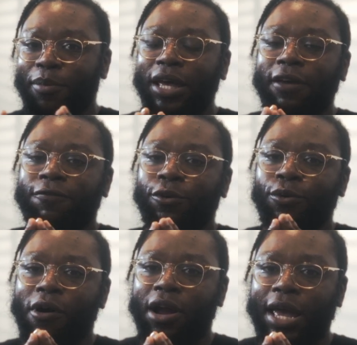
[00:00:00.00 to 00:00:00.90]
but if
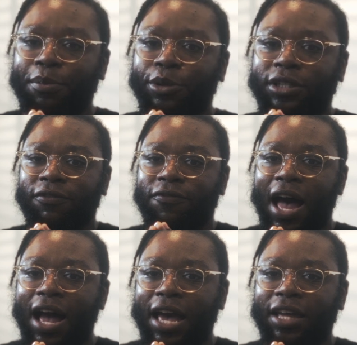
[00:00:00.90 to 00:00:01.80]
you are able
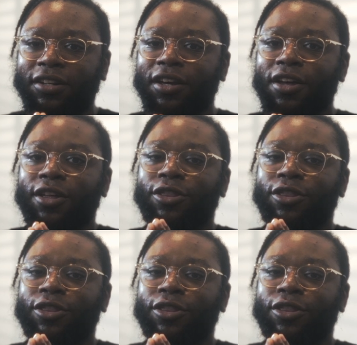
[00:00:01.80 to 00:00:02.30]
find